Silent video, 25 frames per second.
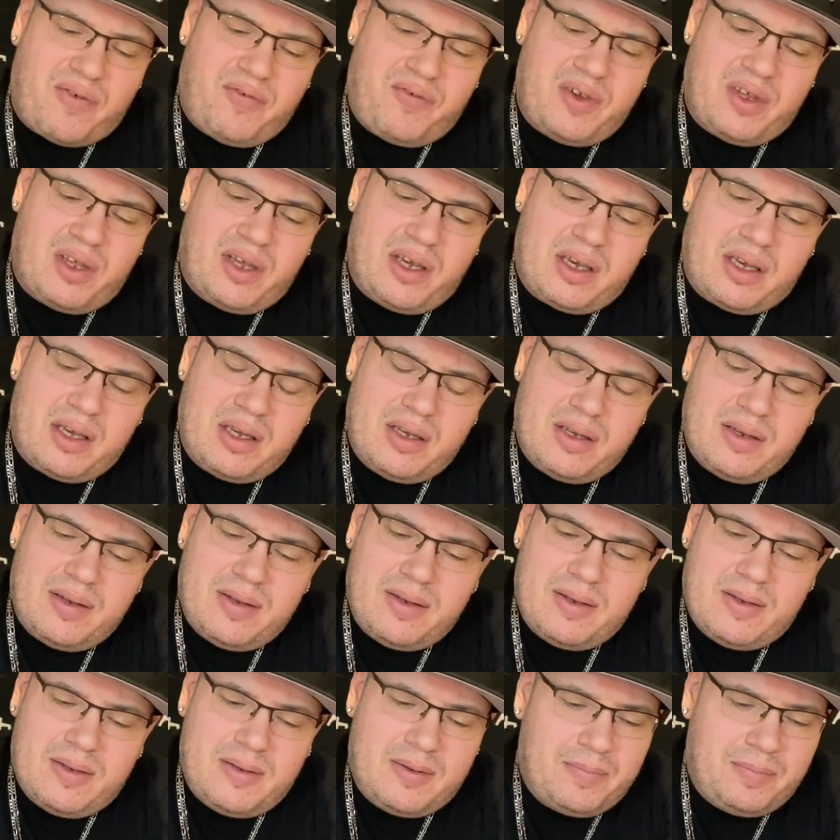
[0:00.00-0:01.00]
feel like,
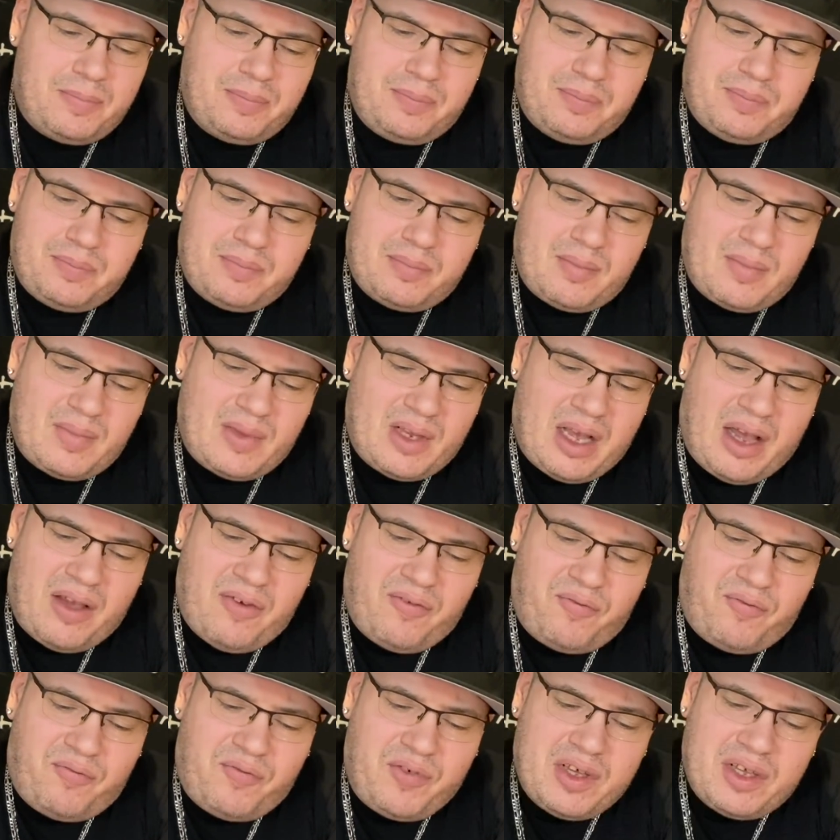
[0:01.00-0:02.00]
I
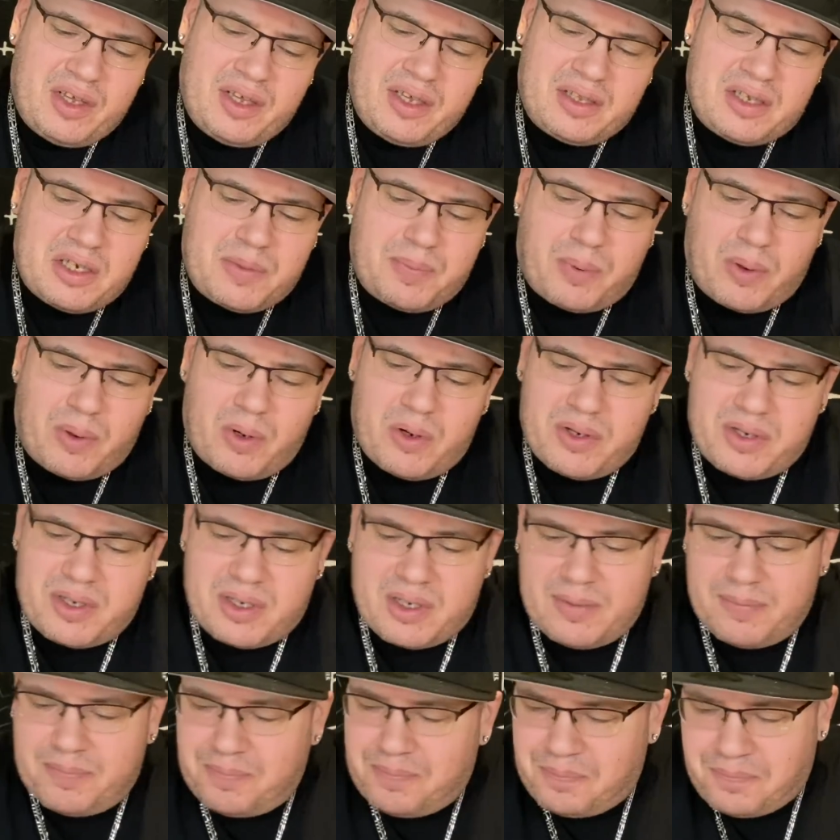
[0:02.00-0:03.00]
feel like this
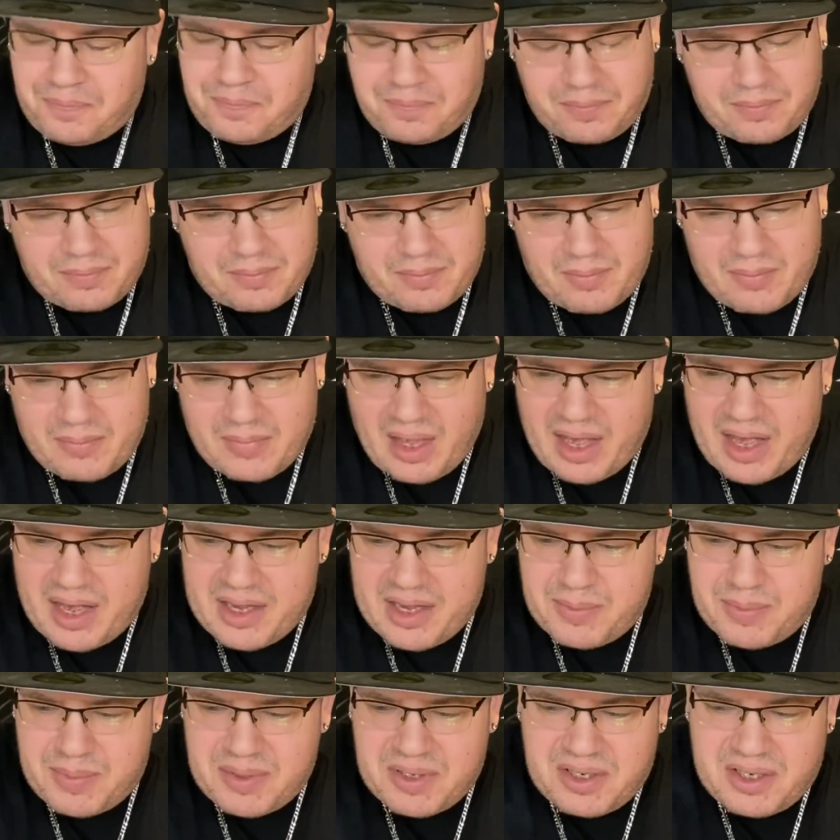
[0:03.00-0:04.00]
person
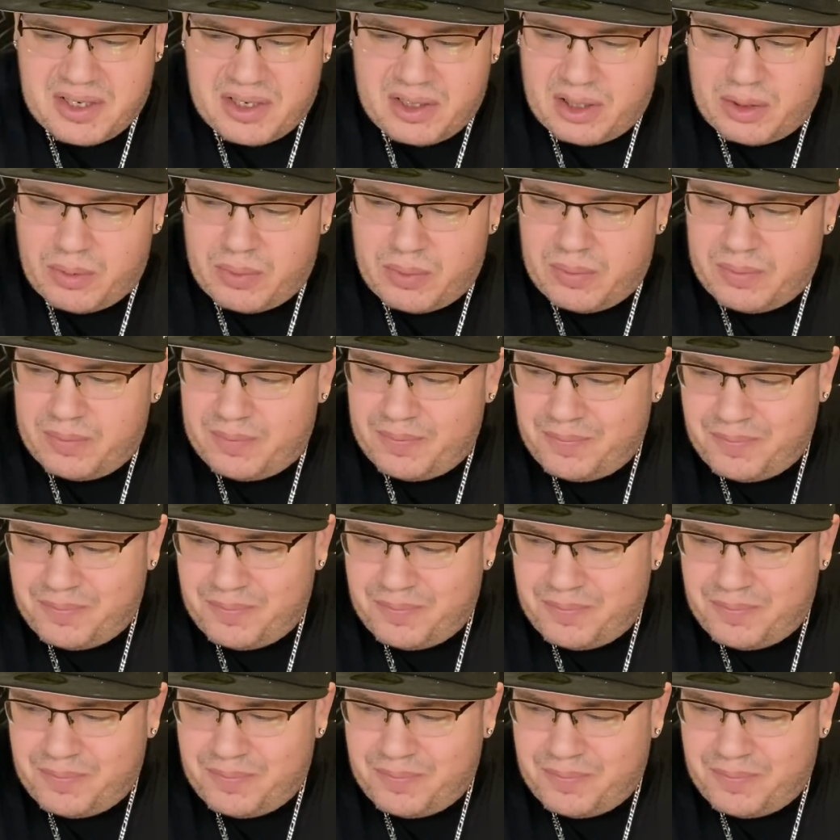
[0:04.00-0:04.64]
has been dealing,